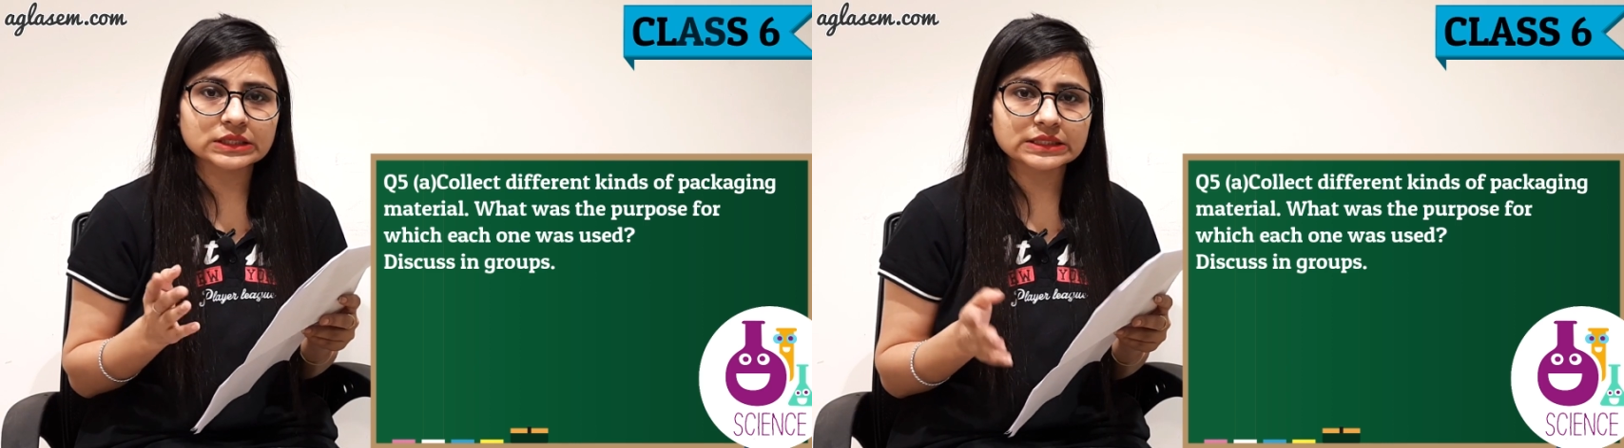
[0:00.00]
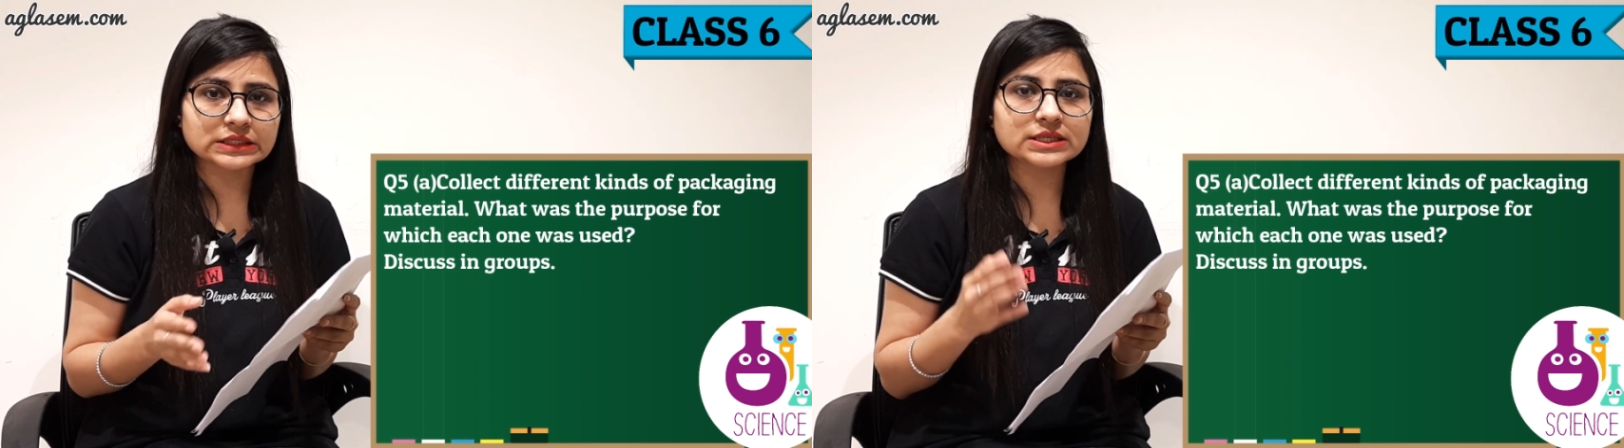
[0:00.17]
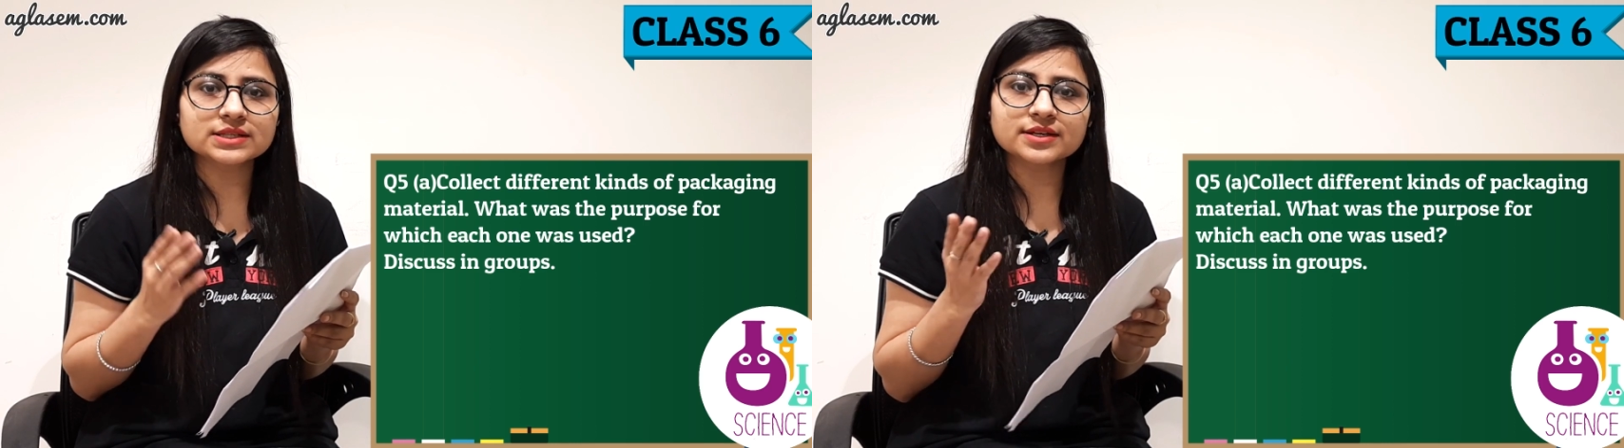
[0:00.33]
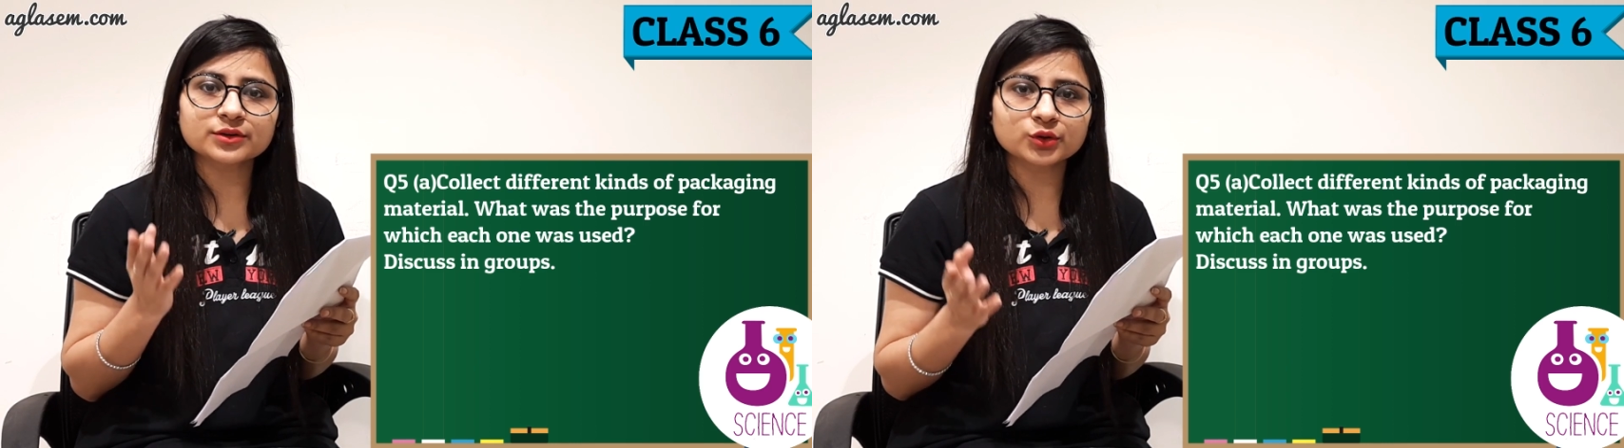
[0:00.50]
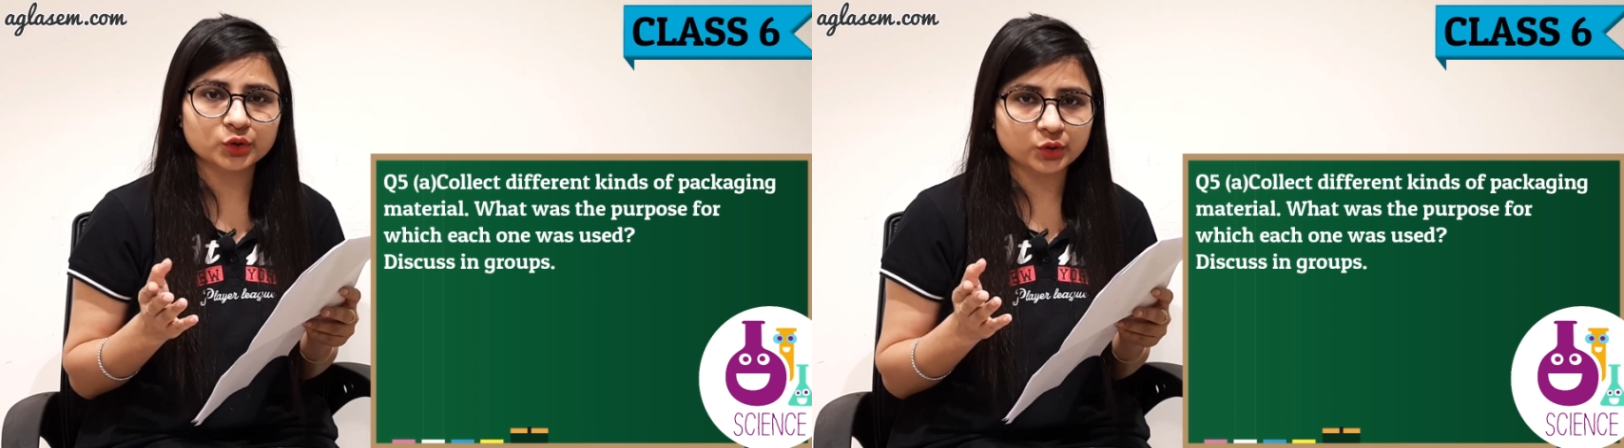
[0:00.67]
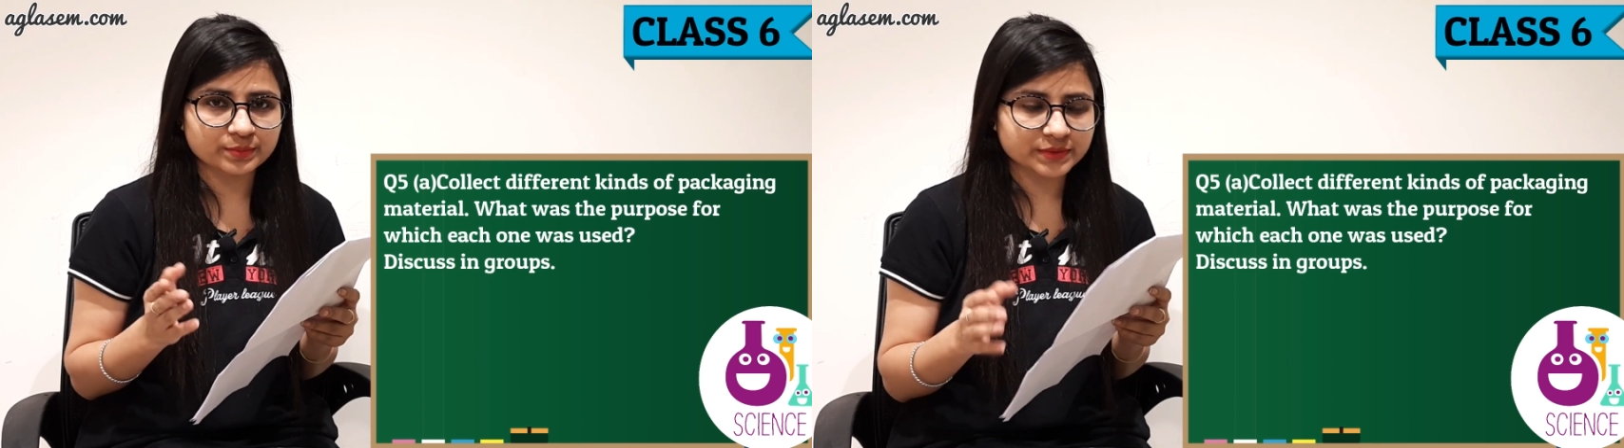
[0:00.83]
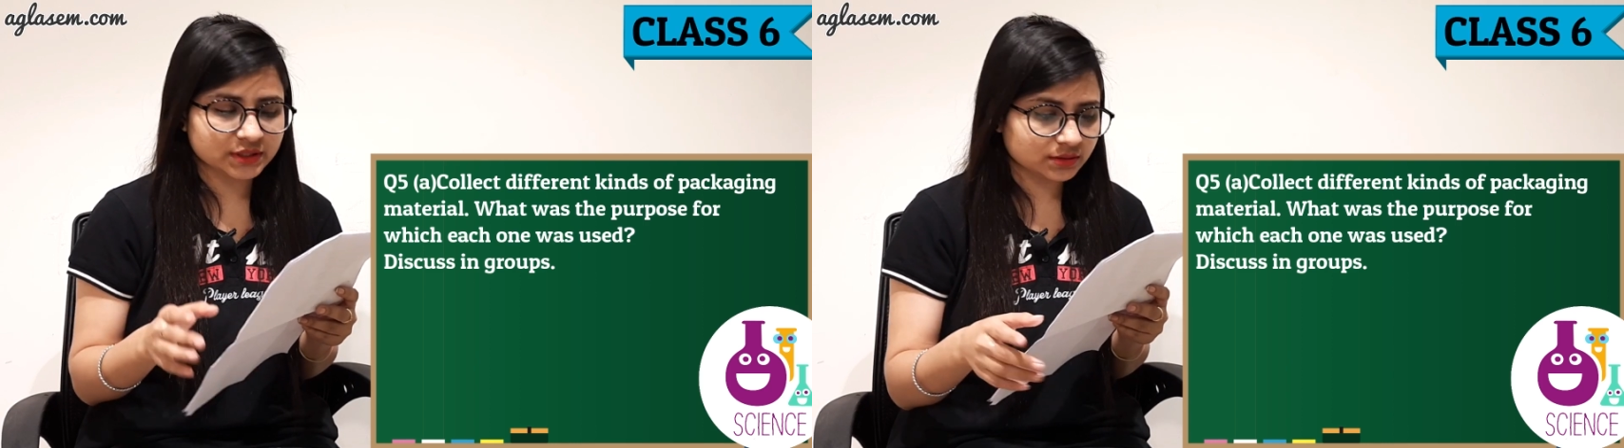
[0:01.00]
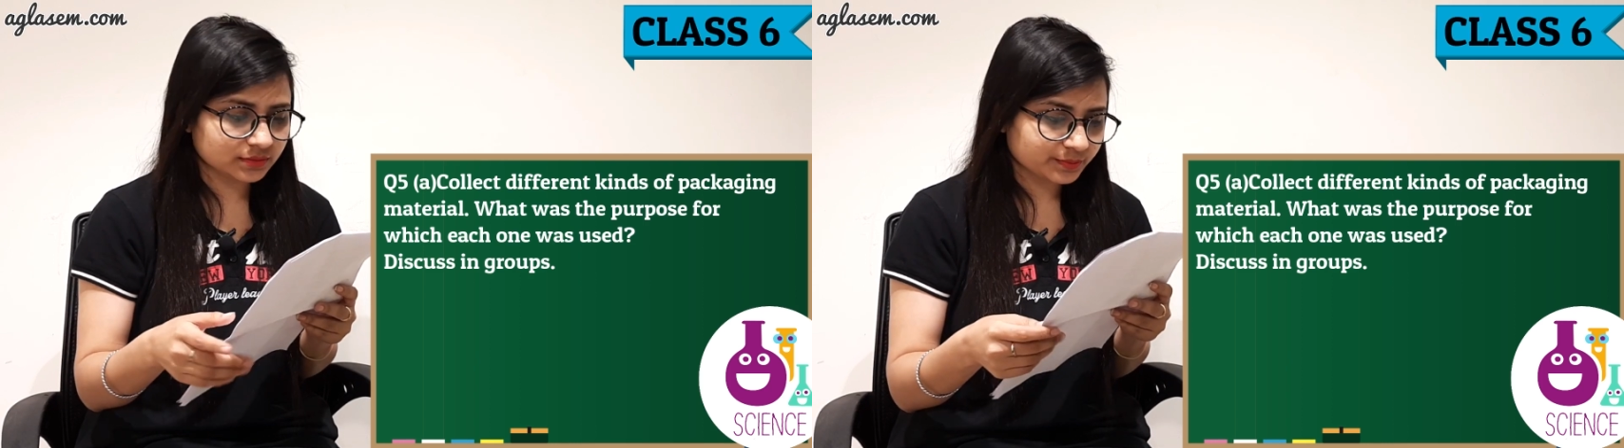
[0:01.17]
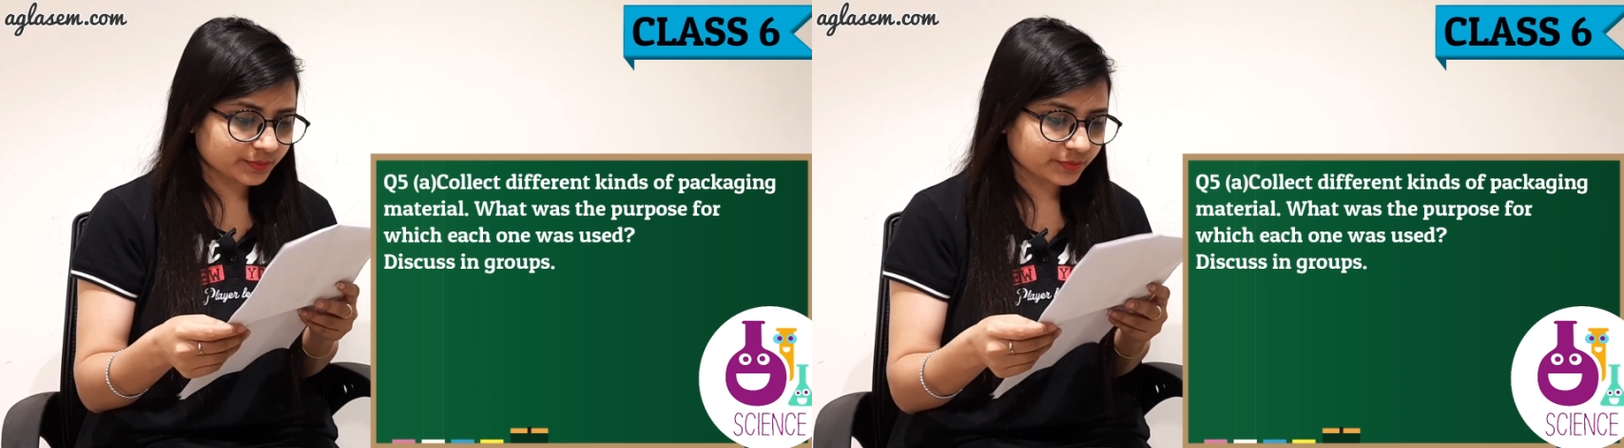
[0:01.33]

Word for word: Discuss in groups.